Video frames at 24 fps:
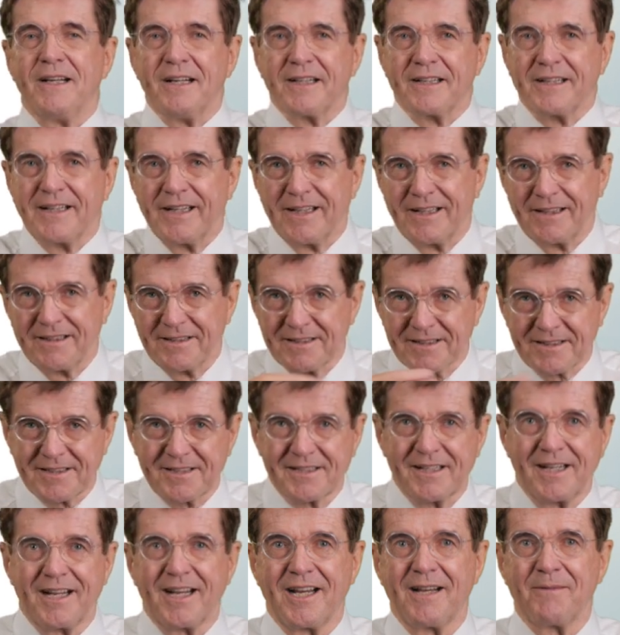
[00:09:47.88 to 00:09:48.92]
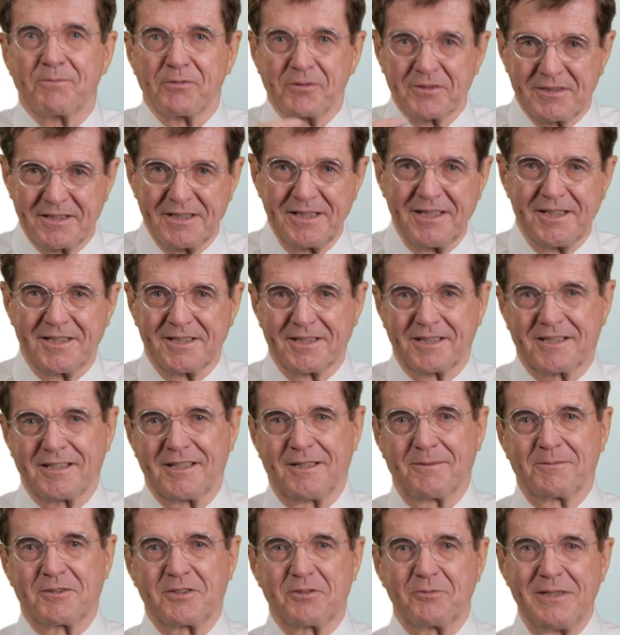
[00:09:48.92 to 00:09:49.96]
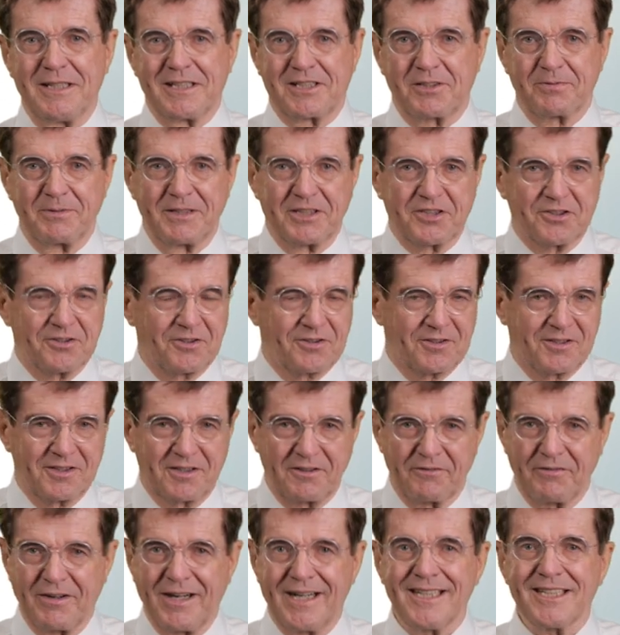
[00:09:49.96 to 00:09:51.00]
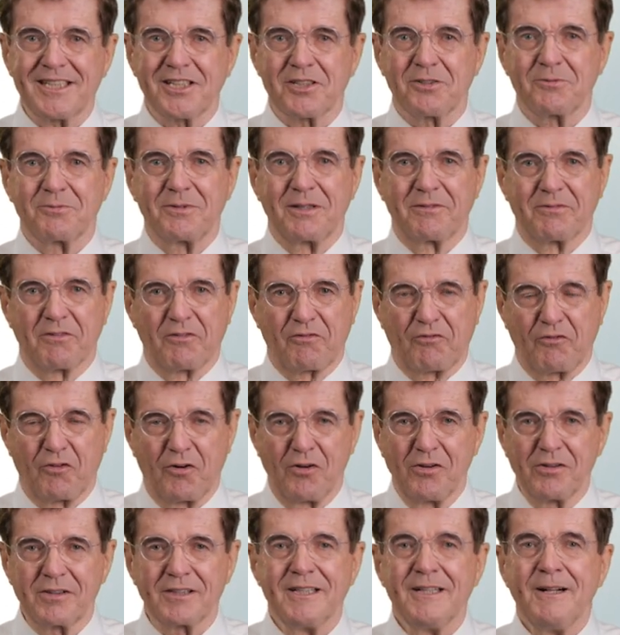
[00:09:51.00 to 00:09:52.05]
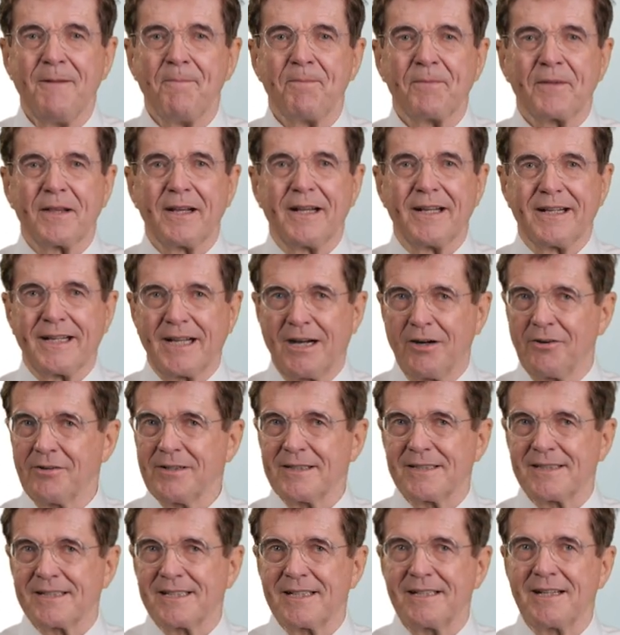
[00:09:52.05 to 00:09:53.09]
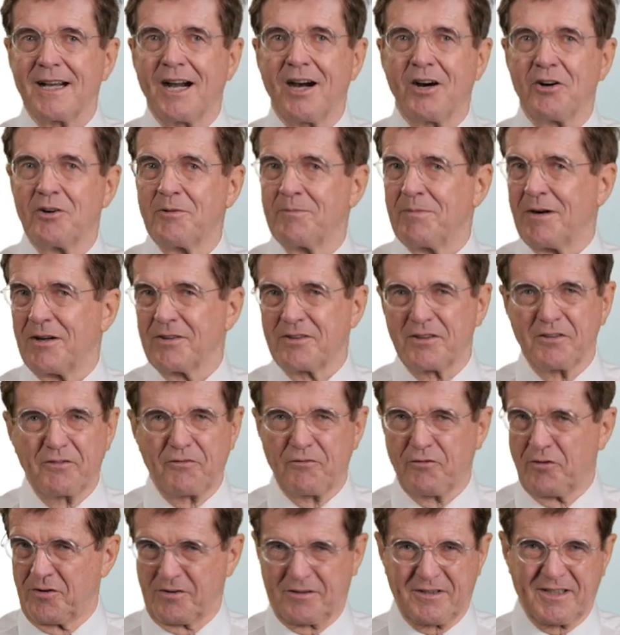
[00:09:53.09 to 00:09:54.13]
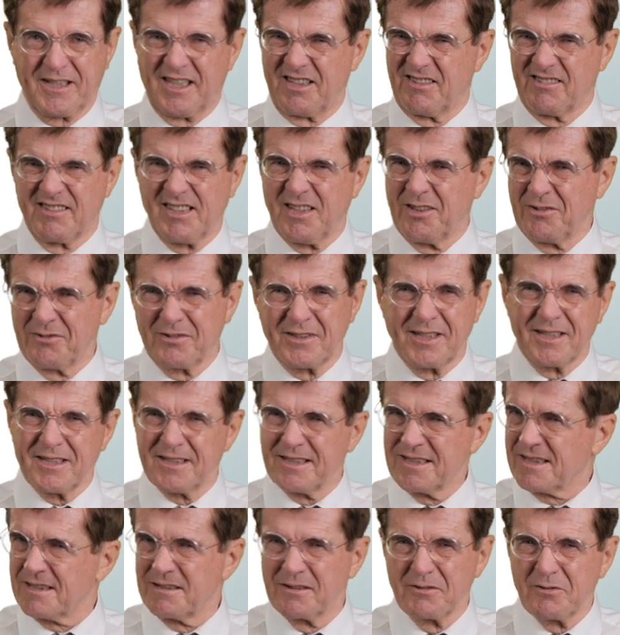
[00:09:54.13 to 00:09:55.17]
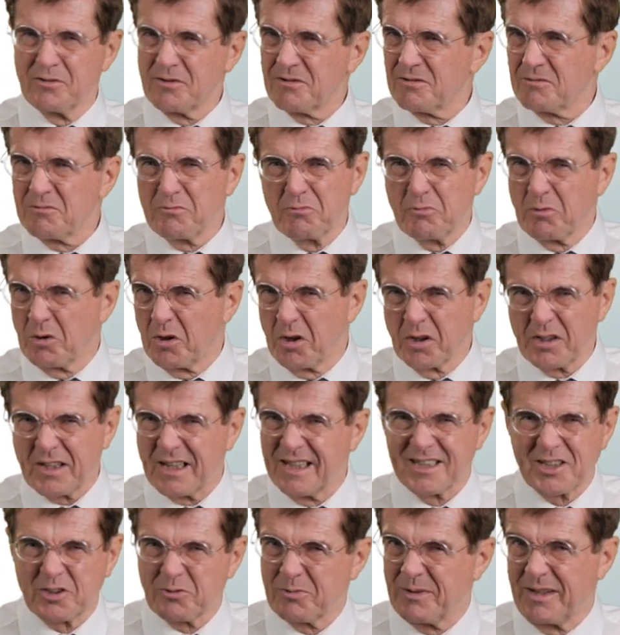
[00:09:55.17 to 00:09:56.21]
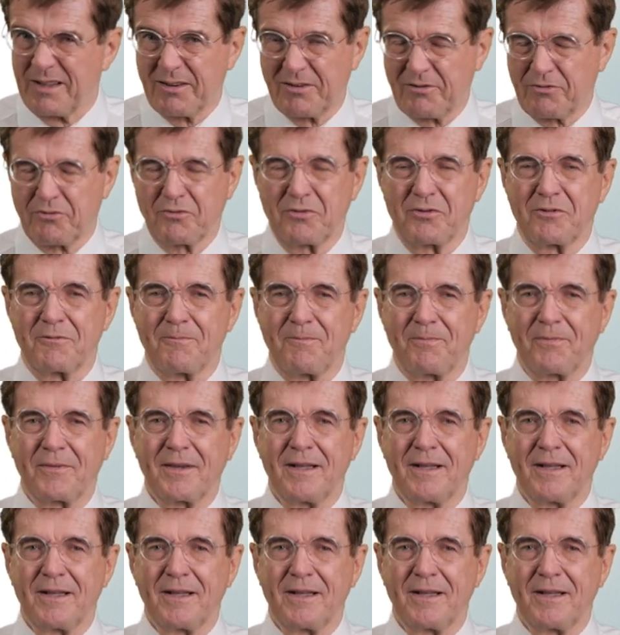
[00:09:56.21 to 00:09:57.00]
Again, the same procedure comes. We switch on the device, we have a fault, and now let's see how about the fault current. How does it work its way through?